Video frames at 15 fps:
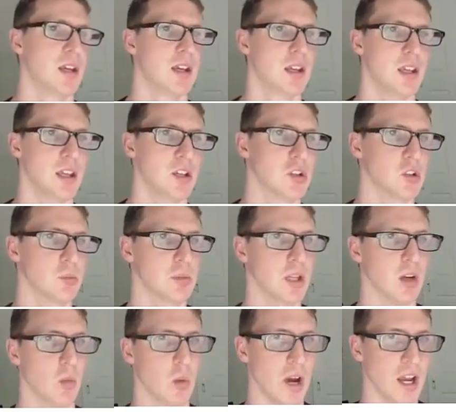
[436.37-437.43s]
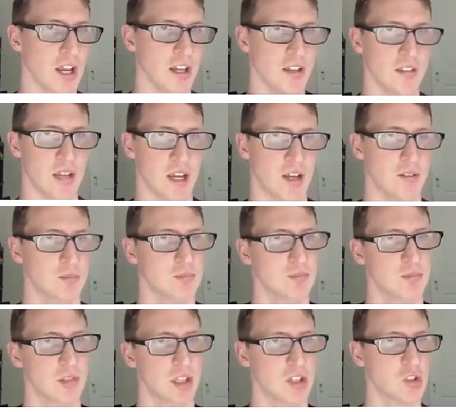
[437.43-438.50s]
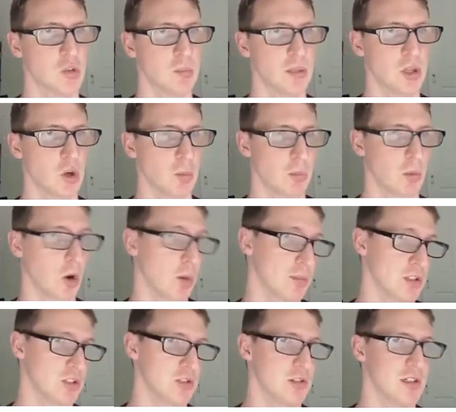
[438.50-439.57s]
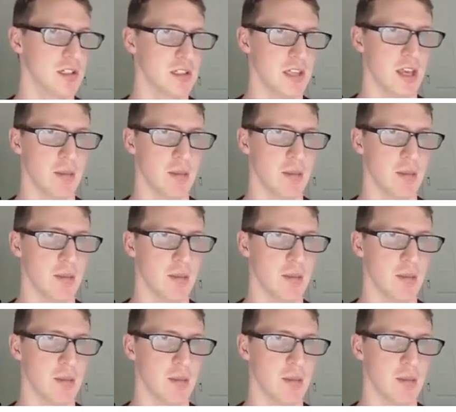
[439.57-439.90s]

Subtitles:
it could be a way that it could be opportunity there.